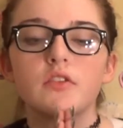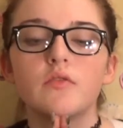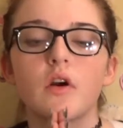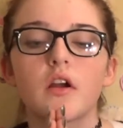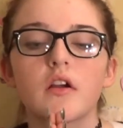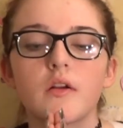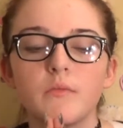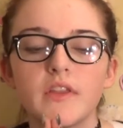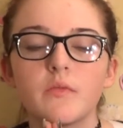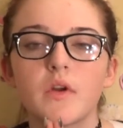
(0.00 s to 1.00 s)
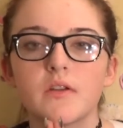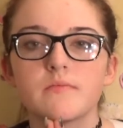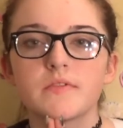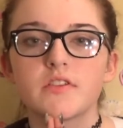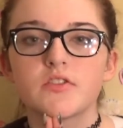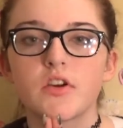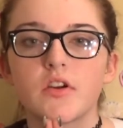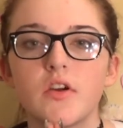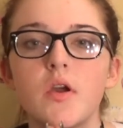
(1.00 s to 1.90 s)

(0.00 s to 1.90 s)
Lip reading: you are completely 100% sure.